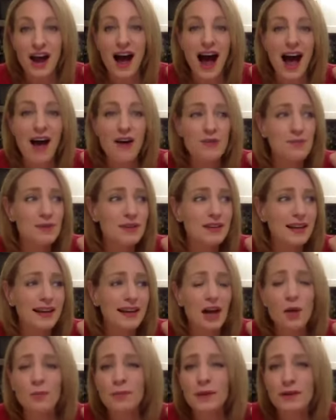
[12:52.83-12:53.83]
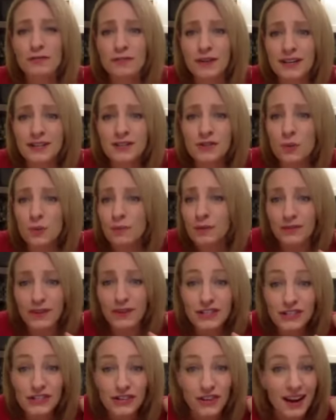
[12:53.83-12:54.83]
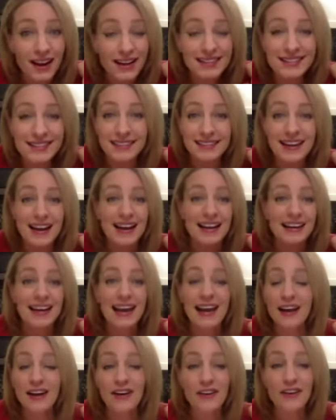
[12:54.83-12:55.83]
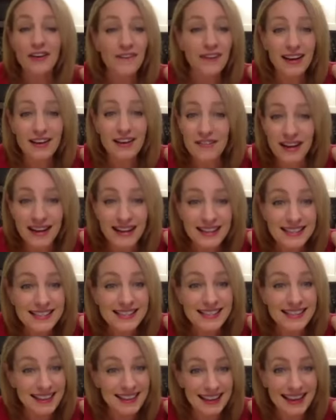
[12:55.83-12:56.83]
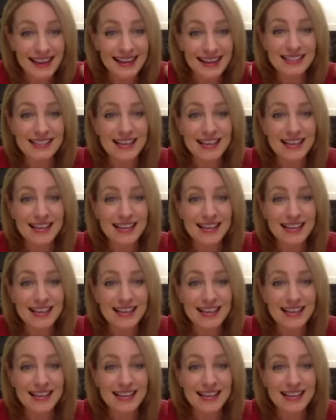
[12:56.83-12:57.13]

I would be helping friends open restaurants and catering events and things.